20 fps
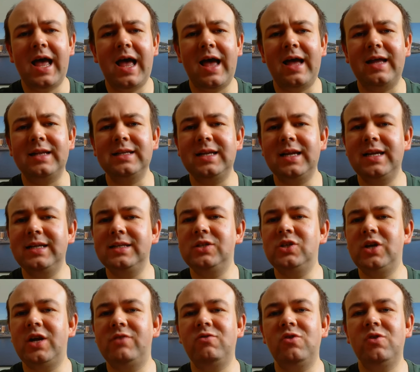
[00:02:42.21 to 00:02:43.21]
And in
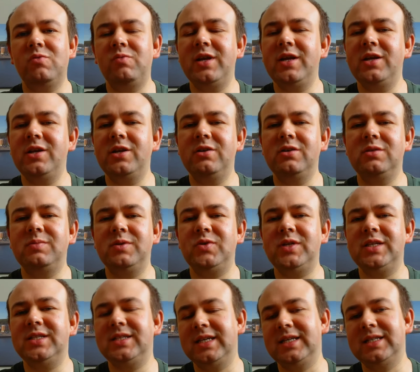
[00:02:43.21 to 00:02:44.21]
general we use
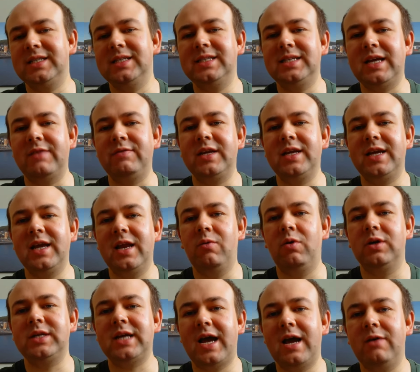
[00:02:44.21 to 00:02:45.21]
between six and seven
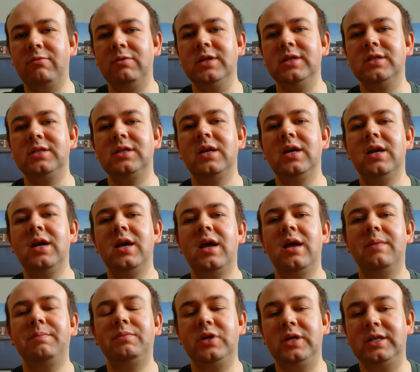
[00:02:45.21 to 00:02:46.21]
kilowatt hours
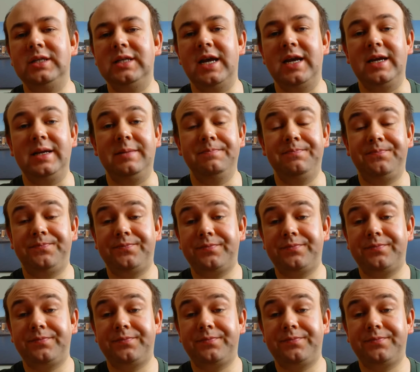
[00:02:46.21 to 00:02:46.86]
per day.